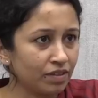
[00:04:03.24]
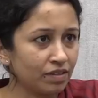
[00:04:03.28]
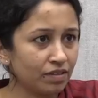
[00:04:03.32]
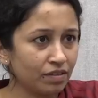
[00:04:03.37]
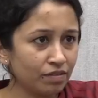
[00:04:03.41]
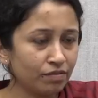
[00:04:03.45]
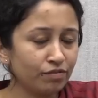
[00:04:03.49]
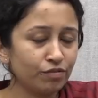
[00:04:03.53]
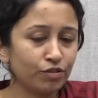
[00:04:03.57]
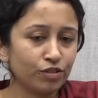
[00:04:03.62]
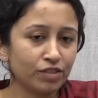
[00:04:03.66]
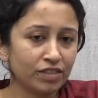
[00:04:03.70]

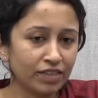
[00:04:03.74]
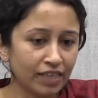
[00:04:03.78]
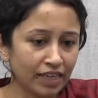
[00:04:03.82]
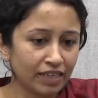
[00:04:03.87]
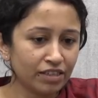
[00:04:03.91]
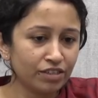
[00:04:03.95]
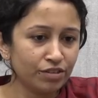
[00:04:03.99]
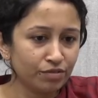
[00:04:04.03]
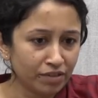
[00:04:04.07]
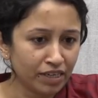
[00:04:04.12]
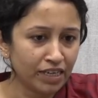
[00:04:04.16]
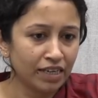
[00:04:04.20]
Correct. For
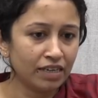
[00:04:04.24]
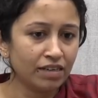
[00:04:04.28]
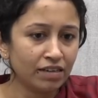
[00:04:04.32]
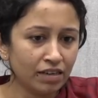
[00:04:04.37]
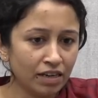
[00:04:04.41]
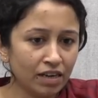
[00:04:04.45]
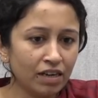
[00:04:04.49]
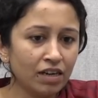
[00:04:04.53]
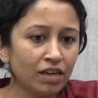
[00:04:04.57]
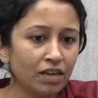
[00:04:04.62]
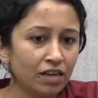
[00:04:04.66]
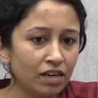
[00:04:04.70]
that you need
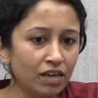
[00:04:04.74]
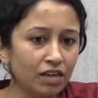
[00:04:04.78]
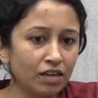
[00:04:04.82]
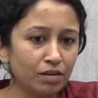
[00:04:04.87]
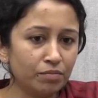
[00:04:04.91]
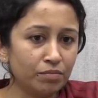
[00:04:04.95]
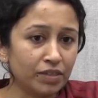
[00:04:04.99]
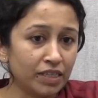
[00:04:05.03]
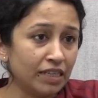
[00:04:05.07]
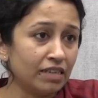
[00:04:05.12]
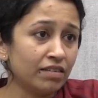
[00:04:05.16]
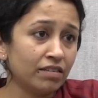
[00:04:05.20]
uh,
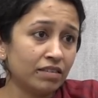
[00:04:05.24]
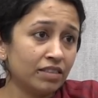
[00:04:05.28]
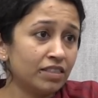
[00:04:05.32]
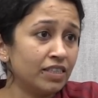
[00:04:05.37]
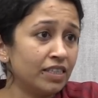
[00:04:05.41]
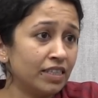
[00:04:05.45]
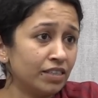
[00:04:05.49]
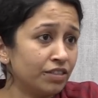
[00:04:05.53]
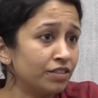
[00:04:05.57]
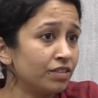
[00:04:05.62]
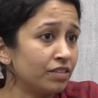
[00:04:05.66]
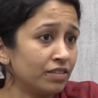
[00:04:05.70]
material
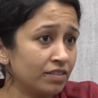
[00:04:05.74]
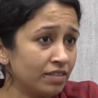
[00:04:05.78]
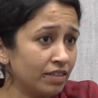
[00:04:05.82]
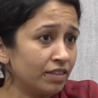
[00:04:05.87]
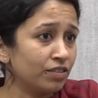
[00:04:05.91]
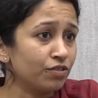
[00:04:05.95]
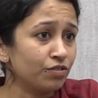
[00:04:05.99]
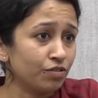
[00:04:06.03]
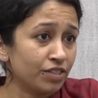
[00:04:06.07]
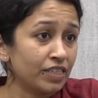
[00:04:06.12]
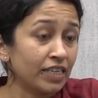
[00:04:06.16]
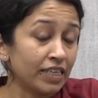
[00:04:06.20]
changes
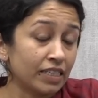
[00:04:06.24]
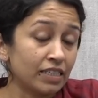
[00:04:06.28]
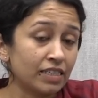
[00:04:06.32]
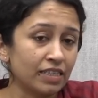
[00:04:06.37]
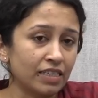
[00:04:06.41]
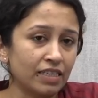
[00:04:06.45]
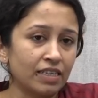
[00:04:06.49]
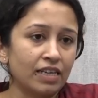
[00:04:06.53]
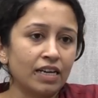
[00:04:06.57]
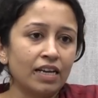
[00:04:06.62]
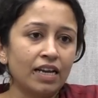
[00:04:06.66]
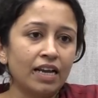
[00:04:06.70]
in
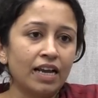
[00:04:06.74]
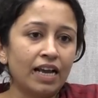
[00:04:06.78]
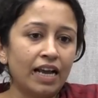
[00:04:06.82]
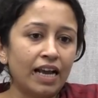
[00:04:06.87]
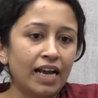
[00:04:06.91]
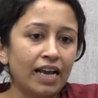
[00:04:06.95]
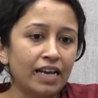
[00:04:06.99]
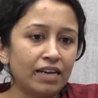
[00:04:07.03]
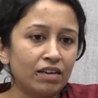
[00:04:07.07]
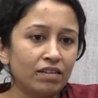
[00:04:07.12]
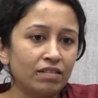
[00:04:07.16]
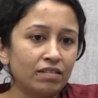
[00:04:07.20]
society
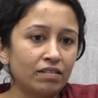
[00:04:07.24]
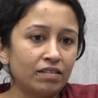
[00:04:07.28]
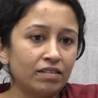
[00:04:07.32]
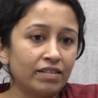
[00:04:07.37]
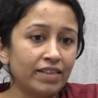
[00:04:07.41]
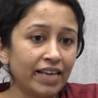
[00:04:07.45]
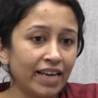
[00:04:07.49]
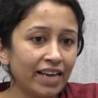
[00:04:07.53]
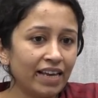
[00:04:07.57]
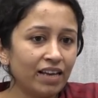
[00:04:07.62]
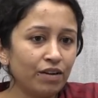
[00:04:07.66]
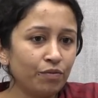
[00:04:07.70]
and
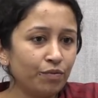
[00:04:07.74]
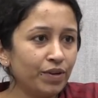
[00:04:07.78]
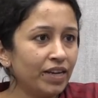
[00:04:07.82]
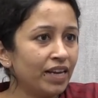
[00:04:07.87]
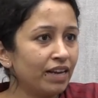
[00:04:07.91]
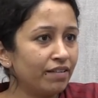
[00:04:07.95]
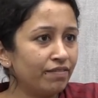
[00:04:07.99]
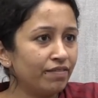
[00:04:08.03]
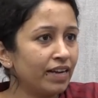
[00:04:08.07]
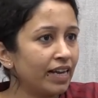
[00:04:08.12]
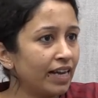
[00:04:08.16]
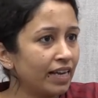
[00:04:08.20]
there we
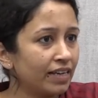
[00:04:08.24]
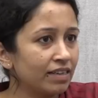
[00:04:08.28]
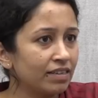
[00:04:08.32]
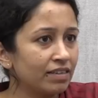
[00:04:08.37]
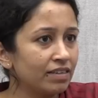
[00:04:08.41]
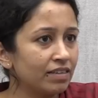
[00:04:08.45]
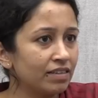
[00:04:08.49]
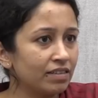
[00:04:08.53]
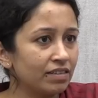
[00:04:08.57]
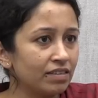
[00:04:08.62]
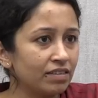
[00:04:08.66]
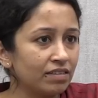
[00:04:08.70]
have
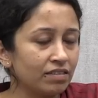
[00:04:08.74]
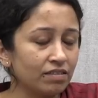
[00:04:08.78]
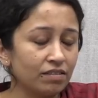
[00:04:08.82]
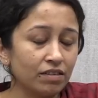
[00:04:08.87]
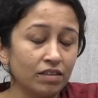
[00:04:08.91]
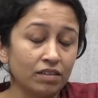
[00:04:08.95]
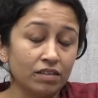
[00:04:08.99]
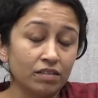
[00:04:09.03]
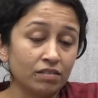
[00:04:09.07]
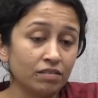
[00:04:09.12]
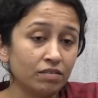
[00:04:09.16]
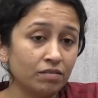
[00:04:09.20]
lagged uh,
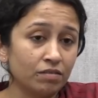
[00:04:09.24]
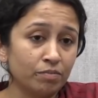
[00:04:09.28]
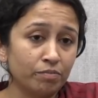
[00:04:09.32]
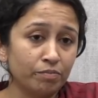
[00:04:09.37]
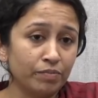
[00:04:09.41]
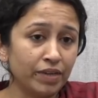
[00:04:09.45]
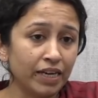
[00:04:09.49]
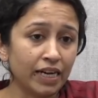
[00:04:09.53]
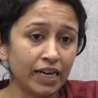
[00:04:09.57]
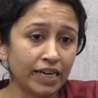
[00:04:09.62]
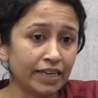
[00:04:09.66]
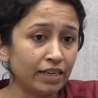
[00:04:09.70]
uh
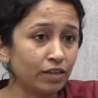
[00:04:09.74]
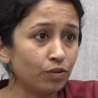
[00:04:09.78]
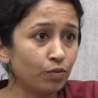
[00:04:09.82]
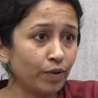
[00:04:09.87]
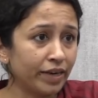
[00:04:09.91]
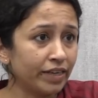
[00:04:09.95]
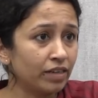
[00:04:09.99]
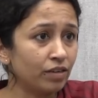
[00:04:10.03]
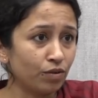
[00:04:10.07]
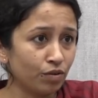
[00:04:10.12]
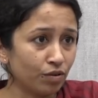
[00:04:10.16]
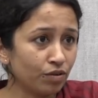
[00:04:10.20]
behind
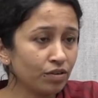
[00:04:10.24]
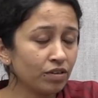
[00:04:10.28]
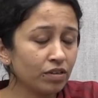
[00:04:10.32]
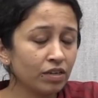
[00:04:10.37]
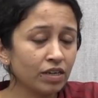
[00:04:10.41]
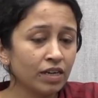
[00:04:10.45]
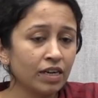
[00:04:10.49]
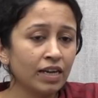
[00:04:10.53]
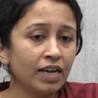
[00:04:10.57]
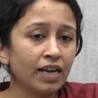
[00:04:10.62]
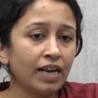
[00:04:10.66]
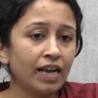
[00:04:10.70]
quite a lot
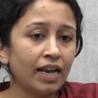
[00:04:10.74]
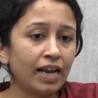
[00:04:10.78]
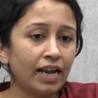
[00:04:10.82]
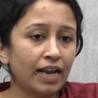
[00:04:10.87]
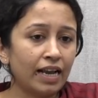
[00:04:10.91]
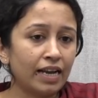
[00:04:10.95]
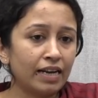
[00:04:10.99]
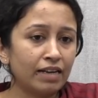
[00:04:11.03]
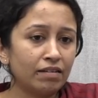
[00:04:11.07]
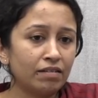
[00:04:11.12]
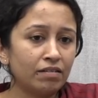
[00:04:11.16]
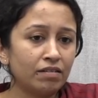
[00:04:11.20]

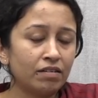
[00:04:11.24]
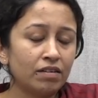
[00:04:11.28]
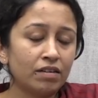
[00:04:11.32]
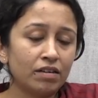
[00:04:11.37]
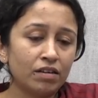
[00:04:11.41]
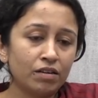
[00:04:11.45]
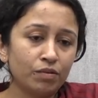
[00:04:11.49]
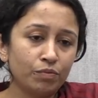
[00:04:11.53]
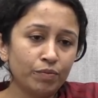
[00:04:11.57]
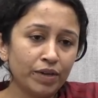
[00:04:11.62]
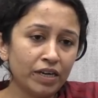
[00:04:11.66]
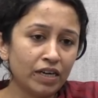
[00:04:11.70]
and
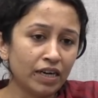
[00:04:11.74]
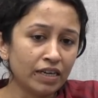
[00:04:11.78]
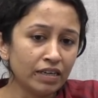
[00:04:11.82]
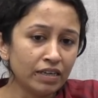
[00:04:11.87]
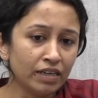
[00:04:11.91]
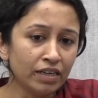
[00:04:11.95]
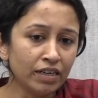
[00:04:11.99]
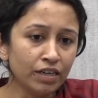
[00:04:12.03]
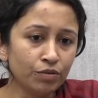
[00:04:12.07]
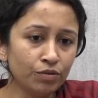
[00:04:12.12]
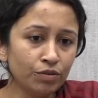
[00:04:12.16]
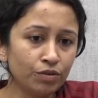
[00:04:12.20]
uh, we
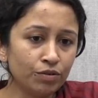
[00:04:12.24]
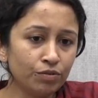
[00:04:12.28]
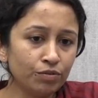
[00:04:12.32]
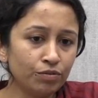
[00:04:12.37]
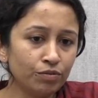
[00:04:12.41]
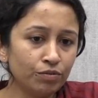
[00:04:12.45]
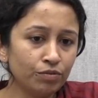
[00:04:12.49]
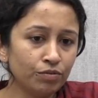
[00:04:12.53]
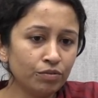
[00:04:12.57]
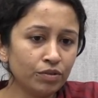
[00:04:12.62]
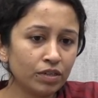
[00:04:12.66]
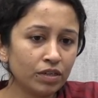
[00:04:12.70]
continue
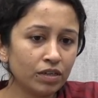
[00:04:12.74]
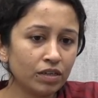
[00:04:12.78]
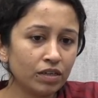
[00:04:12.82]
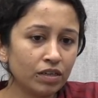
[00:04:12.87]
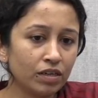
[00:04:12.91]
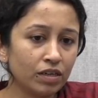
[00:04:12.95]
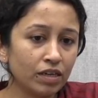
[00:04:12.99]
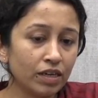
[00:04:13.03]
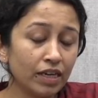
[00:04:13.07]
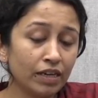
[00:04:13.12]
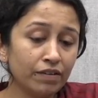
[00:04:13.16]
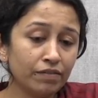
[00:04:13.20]
to,
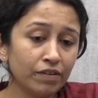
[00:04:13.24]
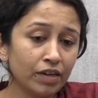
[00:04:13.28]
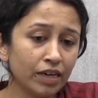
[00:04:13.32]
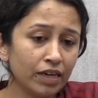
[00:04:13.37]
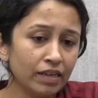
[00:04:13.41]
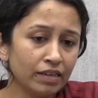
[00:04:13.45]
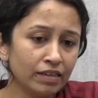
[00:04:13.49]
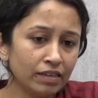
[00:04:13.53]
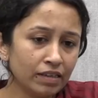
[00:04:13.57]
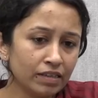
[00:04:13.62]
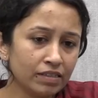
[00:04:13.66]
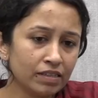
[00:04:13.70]
uh,
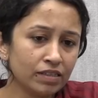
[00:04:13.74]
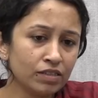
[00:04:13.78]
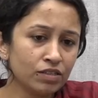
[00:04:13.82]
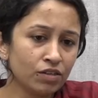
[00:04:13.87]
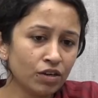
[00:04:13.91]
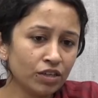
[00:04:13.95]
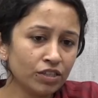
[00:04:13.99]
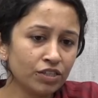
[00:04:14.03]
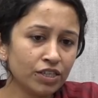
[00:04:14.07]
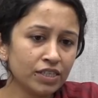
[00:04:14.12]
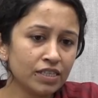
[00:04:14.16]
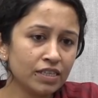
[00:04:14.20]
and this is
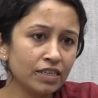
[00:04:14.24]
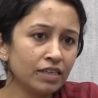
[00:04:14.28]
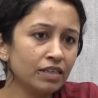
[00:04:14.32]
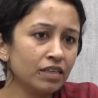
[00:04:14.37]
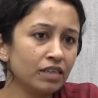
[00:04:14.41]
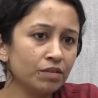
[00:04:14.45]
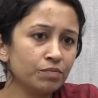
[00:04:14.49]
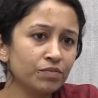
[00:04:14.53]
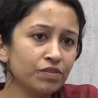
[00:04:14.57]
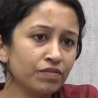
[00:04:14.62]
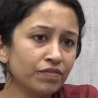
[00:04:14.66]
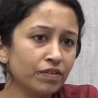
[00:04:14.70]
not just in
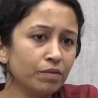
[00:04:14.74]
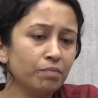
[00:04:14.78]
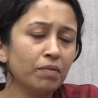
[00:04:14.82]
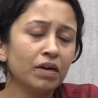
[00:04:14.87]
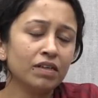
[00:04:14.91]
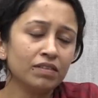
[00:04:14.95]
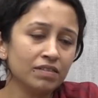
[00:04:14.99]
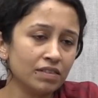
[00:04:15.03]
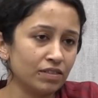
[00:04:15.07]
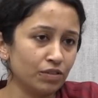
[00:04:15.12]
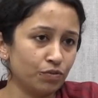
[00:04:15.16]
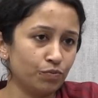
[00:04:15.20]
terms of the
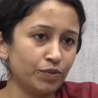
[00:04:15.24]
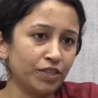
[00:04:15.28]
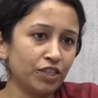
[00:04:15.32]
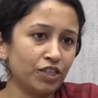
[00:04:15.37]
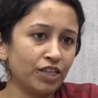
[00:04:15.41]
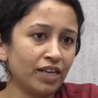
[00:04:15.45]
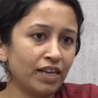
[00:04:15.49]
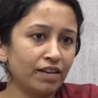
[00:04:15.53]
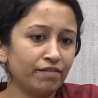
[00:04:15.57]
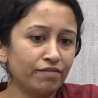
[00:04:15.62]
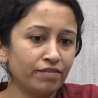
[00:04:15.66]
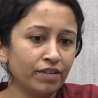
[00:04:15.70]
masses which
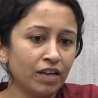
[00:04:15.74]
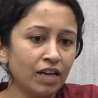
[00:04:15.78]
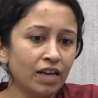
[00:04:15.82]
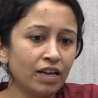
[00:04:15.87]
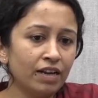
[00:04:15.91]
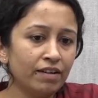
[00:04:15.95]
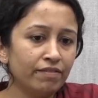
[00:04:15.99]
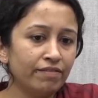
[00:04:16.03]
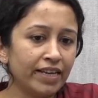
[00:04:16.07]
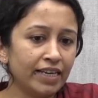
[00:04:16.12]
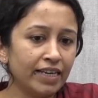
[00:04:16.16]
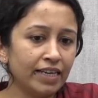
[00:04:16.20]
have
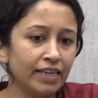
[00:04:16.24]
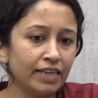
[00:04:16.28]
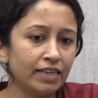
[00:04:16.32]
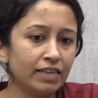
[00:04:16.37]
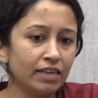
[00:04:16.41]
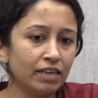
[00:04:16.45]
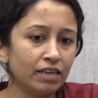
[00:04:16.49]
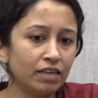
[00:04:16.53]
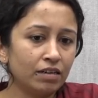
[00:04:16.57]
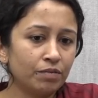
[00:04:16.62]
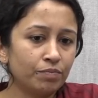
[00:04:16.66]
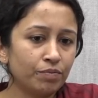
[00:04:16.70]
very
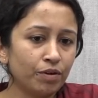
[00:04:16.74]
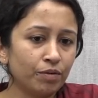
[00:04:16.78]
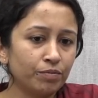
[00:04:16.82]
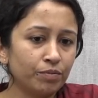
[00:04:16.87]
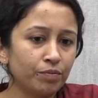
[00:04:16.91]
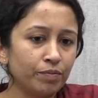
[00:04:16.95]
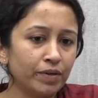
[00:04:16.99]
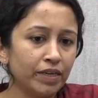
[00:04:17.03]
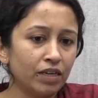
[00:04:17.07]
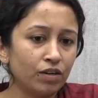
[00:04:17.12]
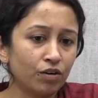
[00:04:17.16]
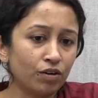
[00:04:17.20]
little,
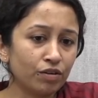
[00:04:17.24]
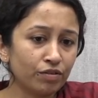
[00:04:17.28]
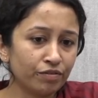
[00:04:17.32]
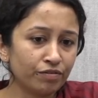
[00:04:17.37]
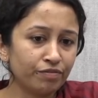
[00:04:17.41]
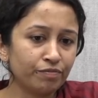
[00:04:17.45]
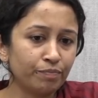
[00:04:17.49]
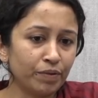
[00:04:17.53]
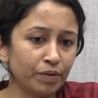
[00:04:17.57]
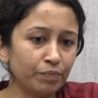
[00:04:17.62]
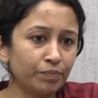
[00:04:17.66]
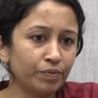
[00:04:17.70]
probably a lot
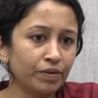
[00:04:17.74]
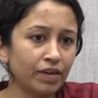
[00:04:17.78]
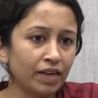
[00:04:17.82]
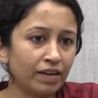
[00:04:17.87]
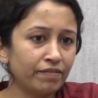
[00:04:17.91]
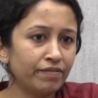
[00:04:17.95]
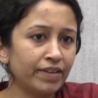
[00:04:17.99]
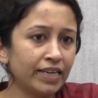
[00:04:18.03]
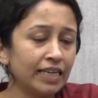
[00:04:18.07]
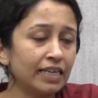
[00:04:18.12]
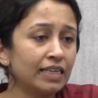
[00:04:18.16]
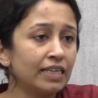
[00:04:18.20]
of people
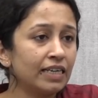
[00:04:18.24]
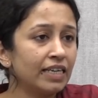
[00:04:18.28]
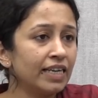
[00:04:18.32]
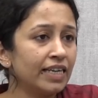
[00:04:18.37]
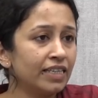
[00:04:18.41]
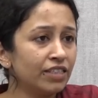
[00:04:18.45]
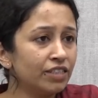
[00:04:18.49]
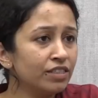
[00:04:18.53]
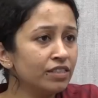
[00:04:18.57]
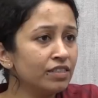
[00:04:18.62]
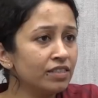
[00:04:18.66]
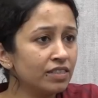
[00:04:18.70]
have very little
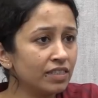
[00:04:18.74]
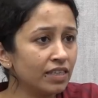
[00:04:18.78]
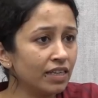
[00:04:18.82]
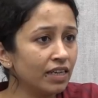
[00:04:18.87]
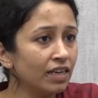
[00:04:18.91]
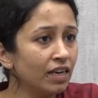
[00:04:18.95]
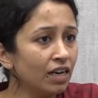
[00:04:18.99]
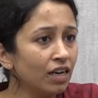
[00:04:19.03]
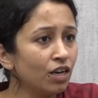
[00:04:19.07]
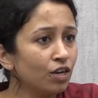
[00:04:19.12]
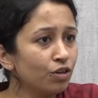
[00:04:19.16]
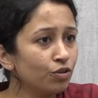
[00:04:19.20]
agency
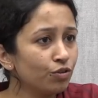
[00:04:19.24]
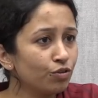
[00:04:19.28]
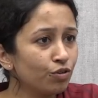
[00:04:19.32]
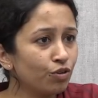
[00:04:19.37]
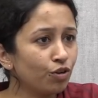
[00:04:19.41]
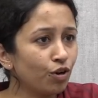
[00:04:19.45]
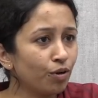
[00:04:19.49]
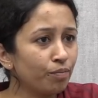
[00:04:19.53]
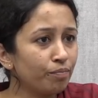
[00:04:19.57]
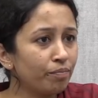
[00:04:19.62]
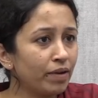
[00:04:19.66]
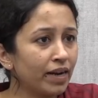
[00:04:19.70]
to
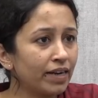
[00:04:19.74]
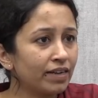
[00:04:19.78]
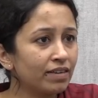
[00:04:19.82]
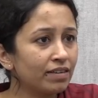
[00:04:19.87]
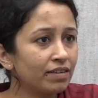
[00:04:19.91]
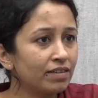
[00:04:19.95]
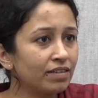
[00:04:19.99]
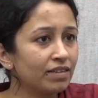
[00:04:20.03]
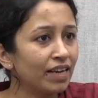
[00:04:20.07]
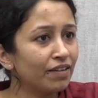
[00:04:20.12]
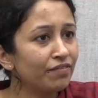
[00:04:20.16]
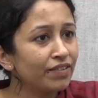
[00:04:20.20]
combat
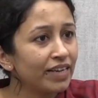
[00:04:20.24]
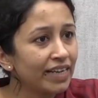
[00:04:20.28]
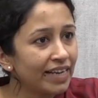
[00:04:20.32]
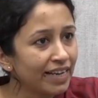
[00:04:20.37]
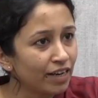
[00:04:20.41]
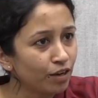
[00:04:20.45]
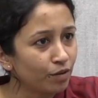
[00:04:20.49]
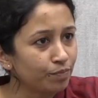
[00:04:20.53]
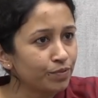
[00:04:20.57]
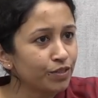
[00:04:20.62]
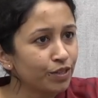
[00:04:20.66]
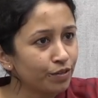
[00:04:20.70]
uh,
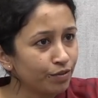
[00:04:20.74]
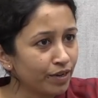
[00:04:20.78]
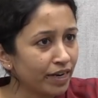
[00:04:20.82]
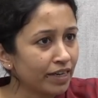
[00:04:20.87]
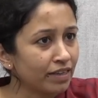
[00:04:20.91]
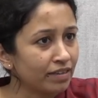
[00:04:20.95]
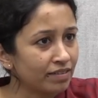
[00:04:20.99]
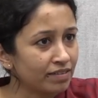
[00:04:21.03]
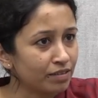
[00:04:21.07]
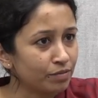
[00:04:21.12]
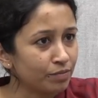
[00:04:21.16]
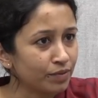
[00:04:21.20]
everyday
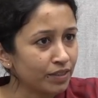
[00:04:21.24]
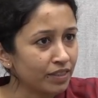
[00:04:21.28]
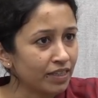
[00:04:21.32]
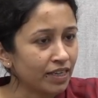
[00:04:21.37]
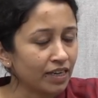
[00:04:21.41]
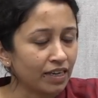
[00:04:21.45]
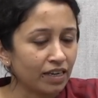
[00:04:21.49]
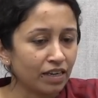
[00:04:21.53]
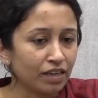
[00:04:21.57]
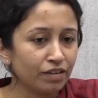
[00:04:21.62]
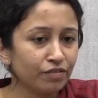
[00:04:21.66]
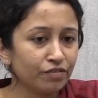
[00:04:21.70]
obscurantism in
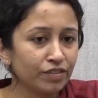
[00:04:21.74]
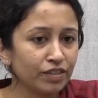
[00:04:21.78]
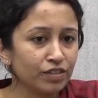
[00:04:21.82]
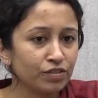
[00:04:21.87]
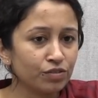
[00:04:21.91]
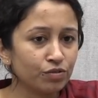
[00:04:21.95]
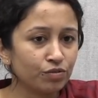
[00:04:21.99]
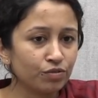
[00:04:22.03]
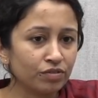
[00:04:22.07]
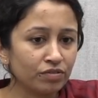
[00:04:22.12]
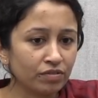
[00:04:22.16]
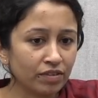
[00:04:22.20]
their life and
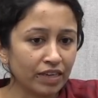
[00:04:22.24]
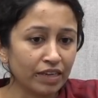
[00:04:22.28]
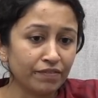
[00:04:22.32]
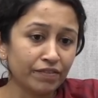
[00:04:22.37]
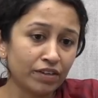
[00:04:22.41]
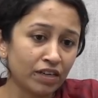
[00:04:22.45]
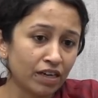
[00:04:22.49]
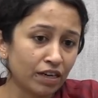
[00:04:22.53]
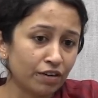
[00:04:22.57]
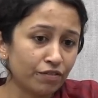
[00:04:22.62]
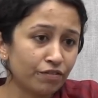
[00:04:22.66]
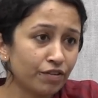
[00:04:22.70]
so
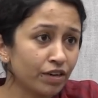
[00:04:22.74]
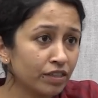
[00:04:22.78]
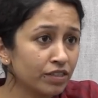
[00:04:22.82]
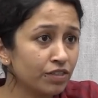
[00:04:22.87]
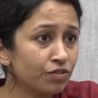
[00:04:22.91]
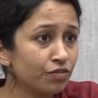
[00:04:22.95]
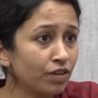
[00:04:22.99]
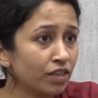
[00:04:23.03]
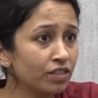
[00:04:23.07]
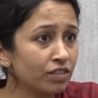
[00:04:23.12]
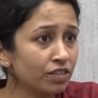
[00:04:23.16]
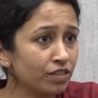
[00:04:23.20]
even confront
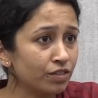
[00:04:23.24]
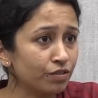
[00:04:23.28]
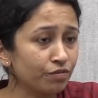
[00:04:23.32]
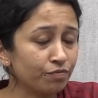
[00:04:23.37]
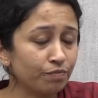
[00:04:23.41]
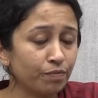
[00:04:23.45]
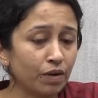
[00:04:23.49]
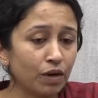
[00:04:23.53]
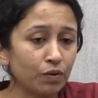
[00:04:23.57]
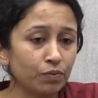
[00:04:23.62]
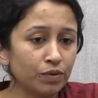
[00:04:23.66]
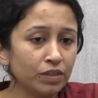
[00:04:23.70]
structures
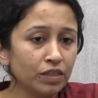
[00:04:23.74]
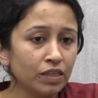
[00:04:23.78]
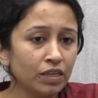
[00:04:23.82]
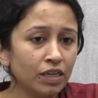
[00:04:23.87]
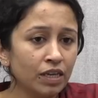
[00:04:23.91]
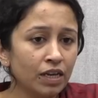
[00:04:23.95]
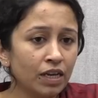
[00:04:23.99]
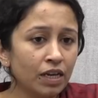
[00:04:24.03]
of power.